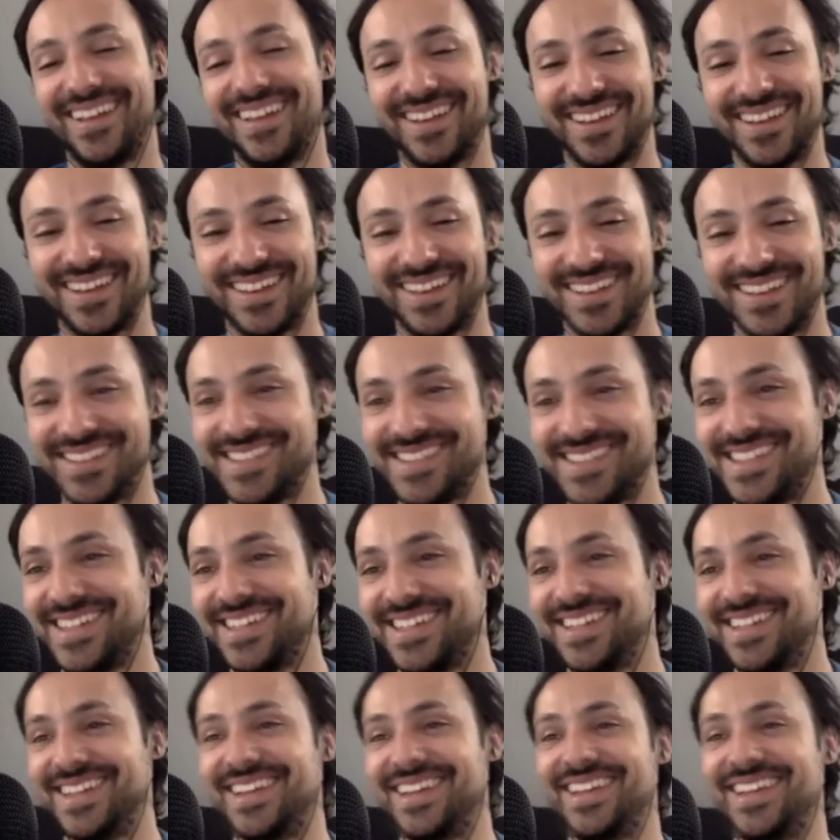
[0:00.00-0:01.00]

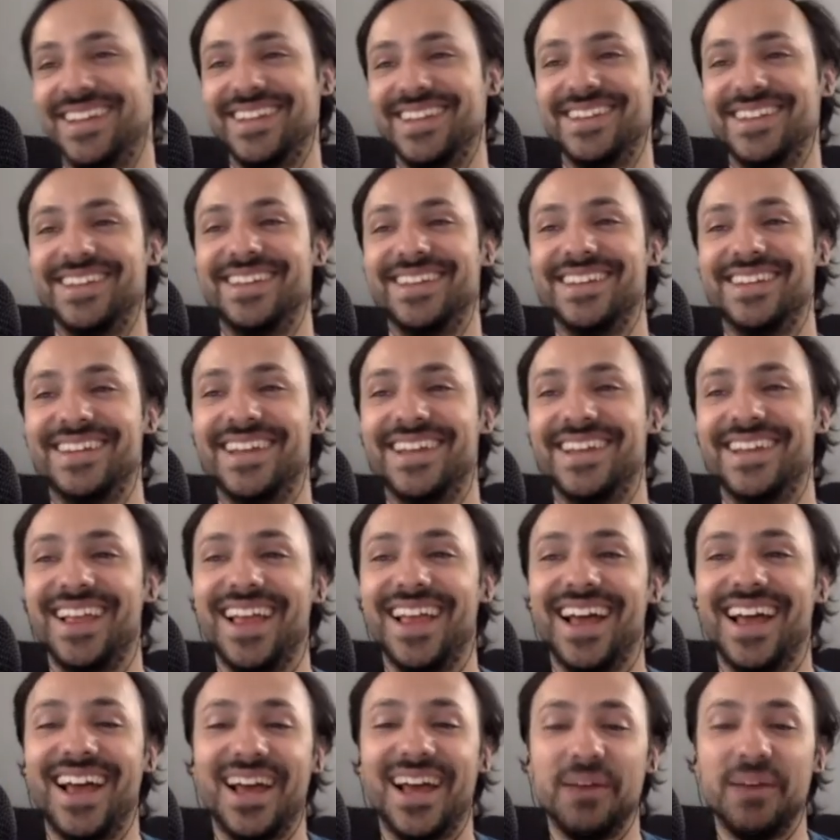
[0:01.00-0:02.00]
Indeed, indeed.
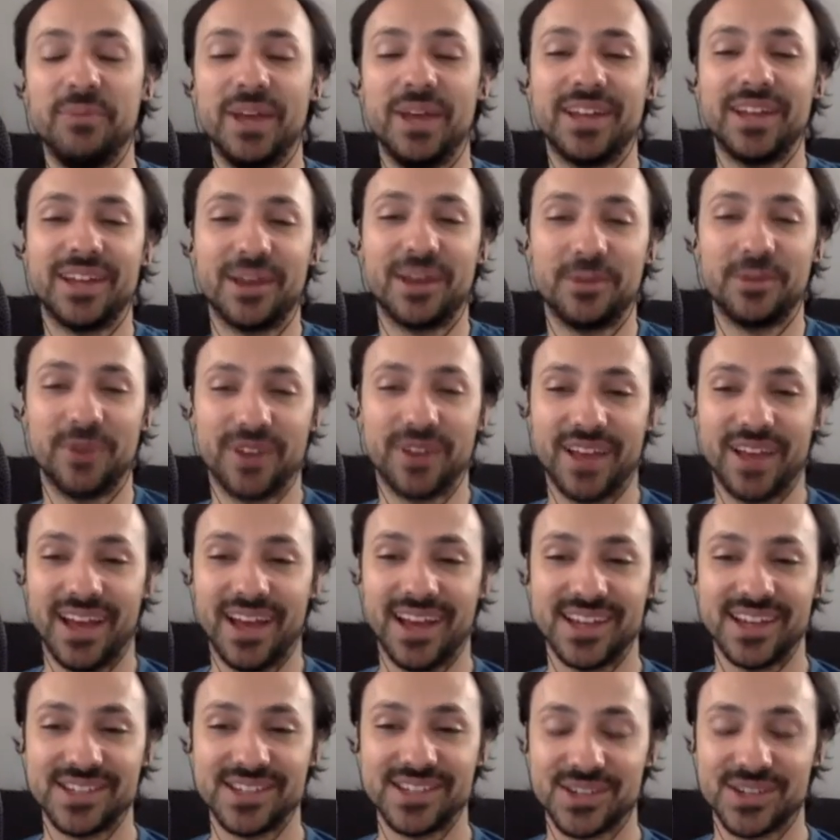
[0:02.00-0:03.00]
Amanda, I want to
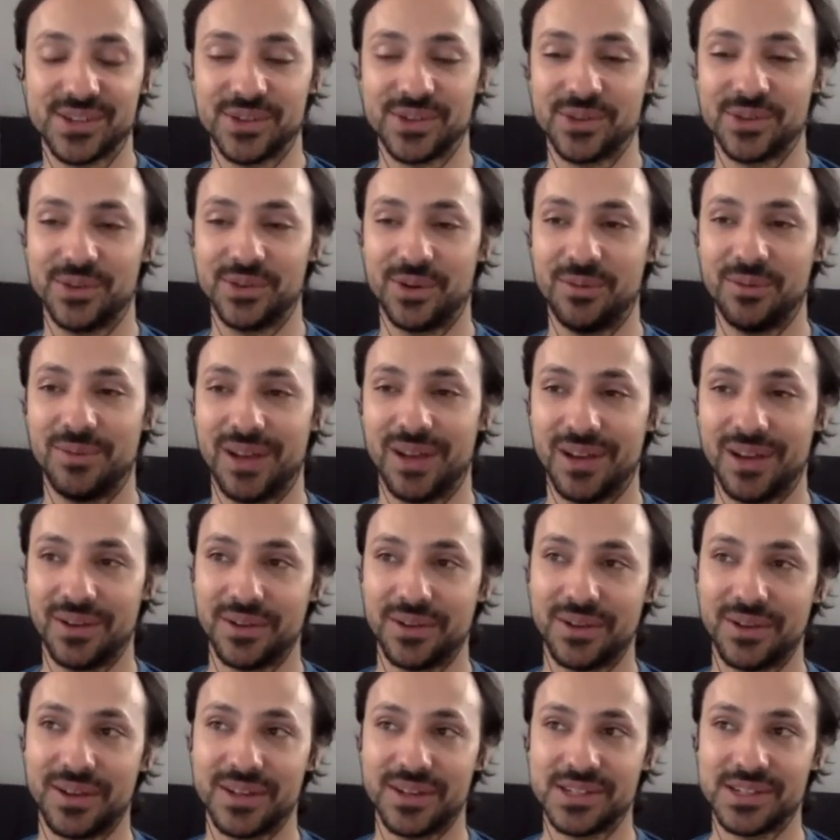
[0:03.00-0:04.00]
ask you
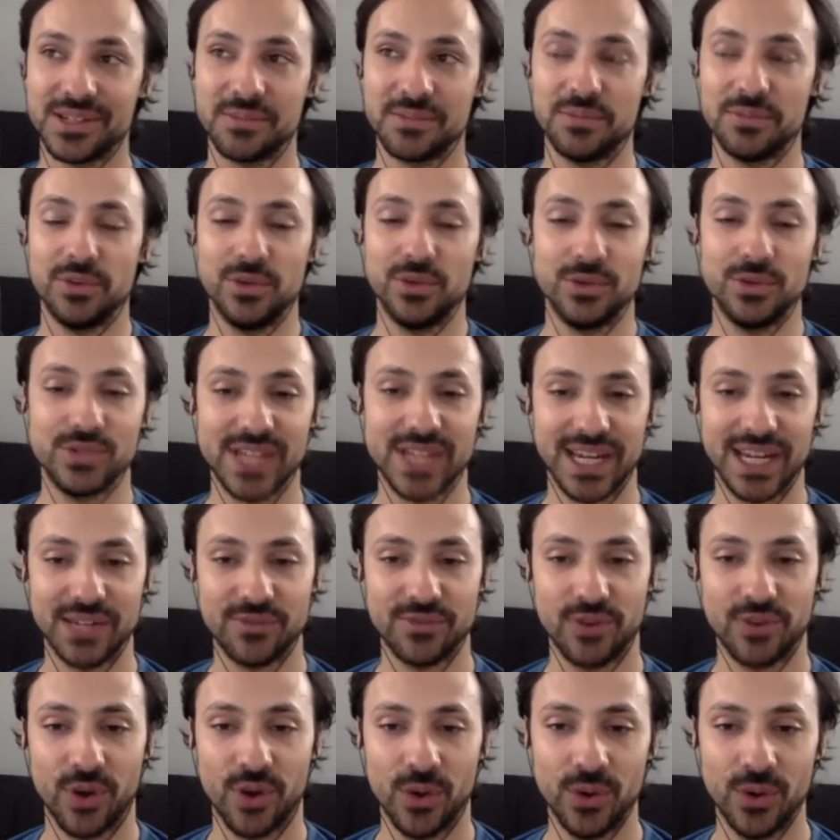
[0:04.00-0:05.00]
about some news out
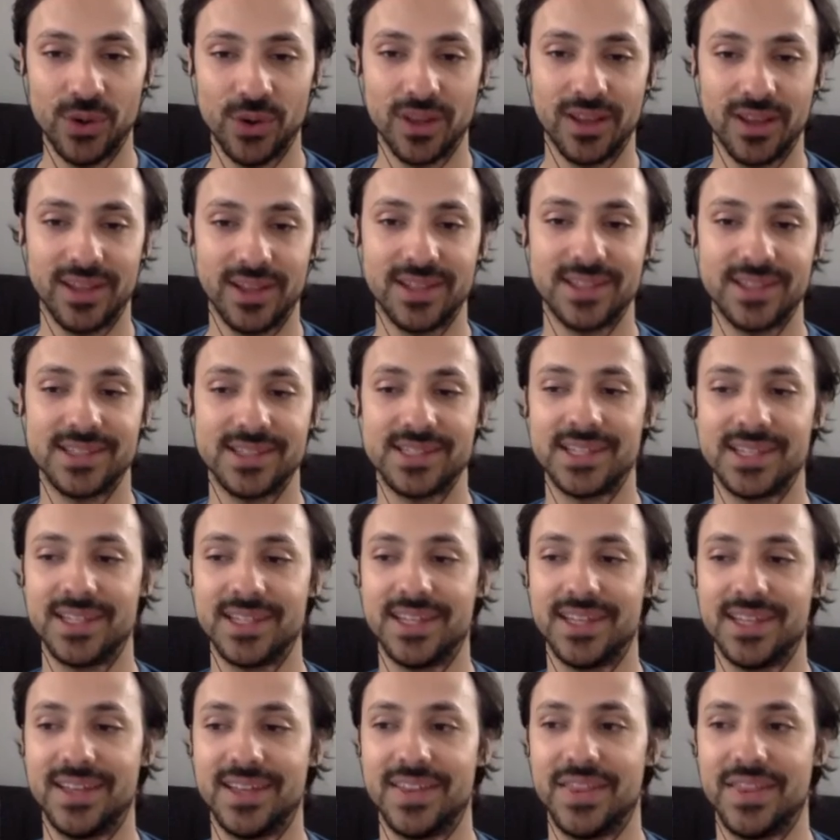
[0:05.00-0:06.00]
of Oakland
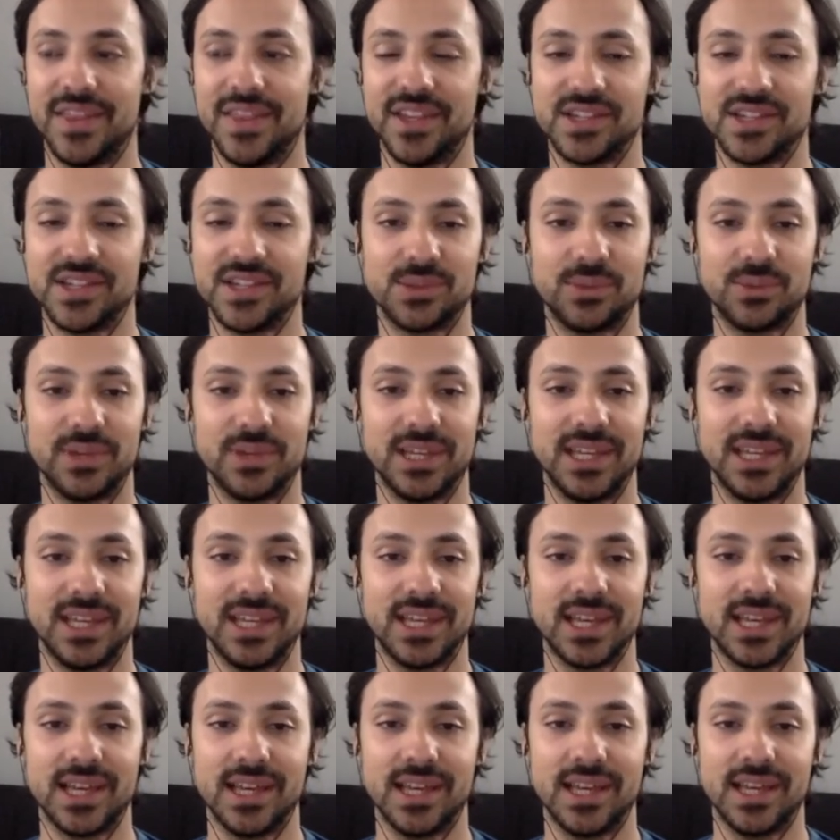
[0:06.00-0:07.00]
this
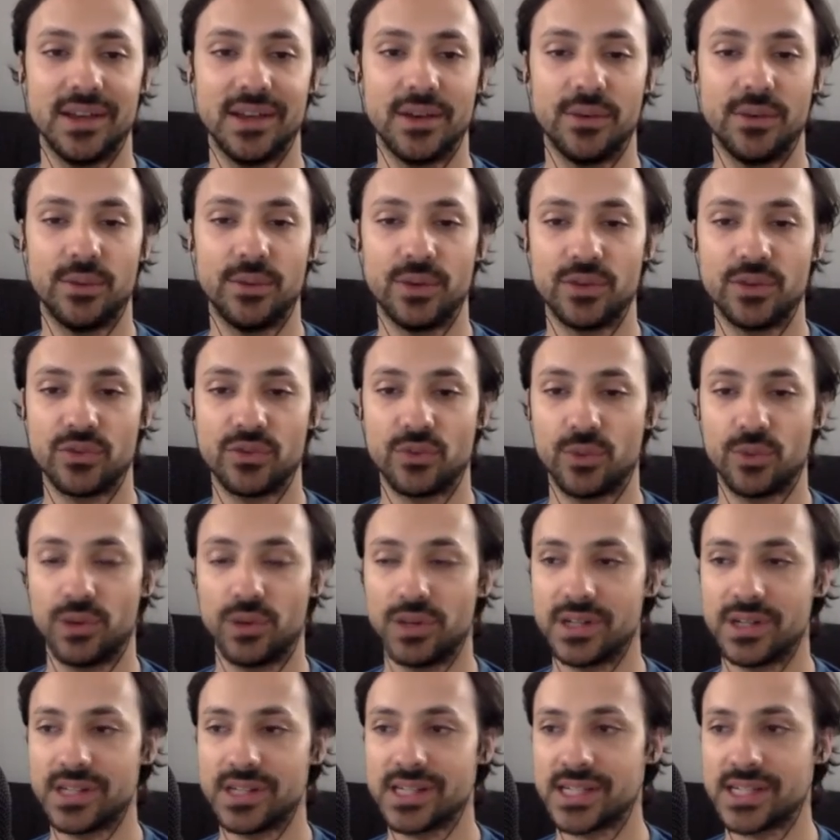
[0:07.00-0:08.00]
week, which
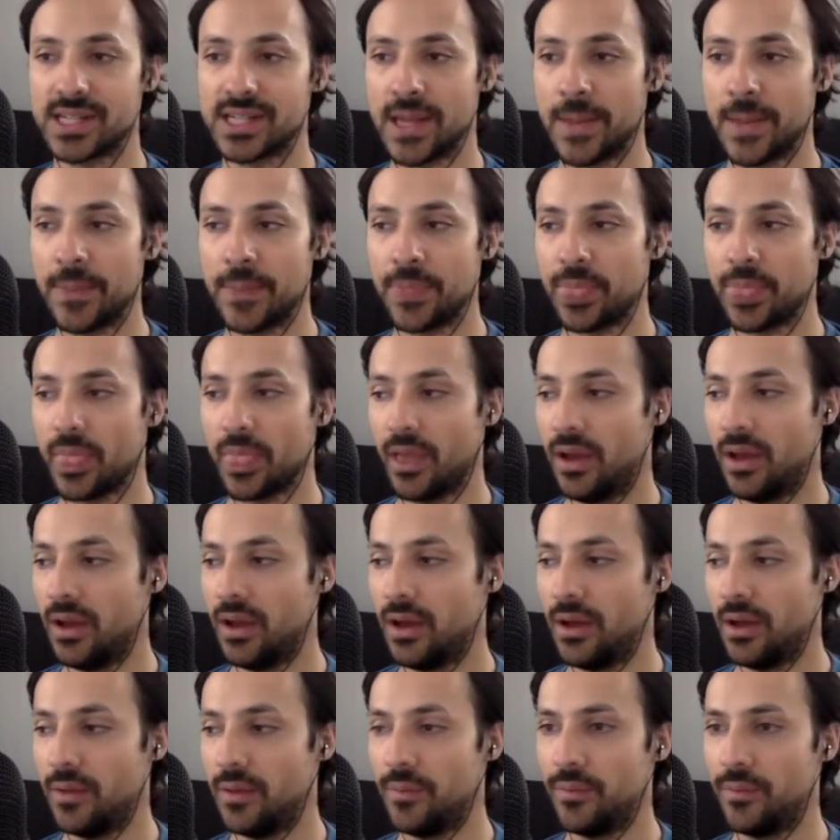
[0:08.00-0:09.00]
was
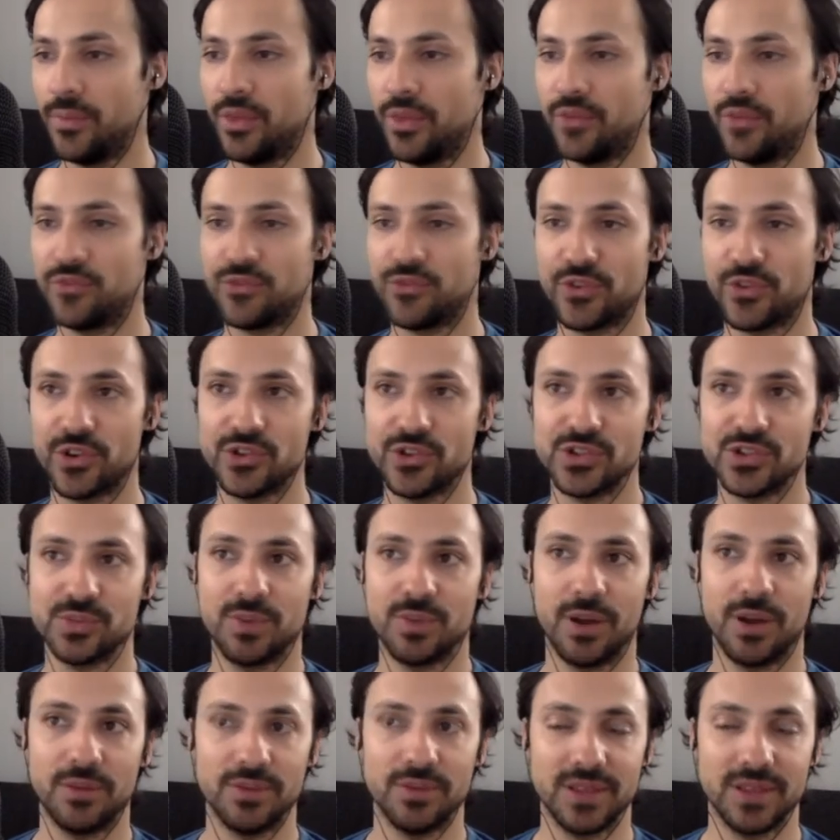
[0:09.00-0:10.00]
the first
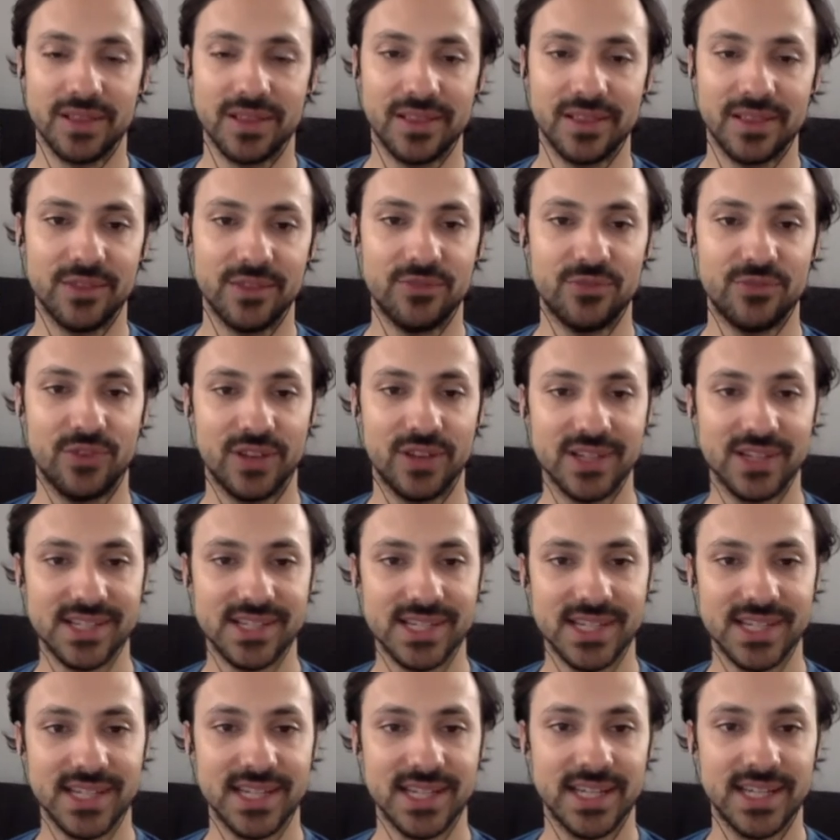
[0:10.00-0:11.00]
publicly
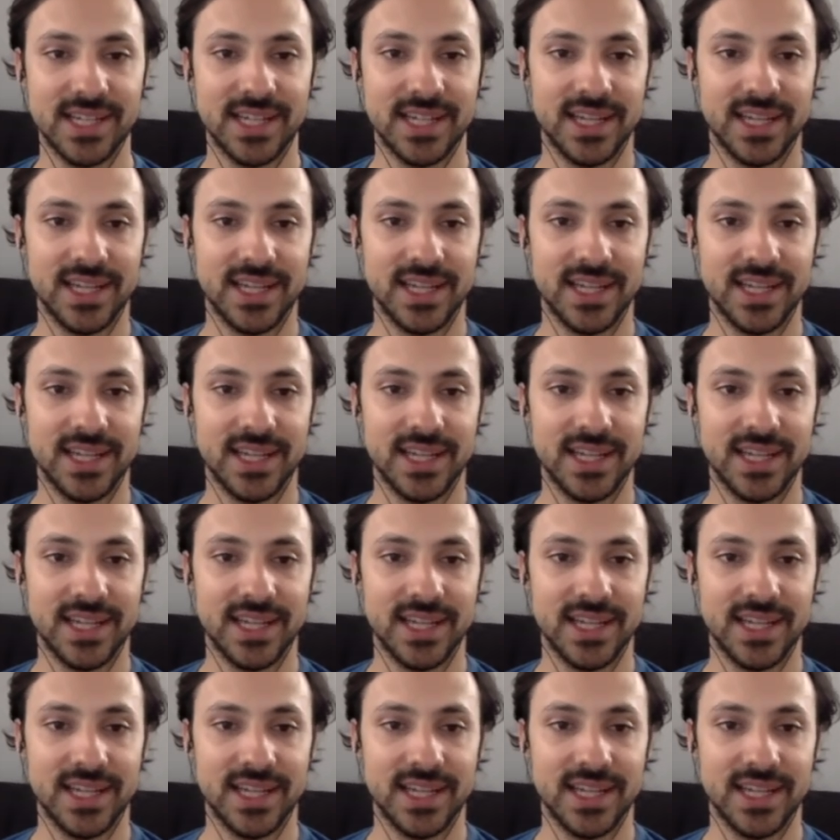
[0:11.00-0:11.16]
funded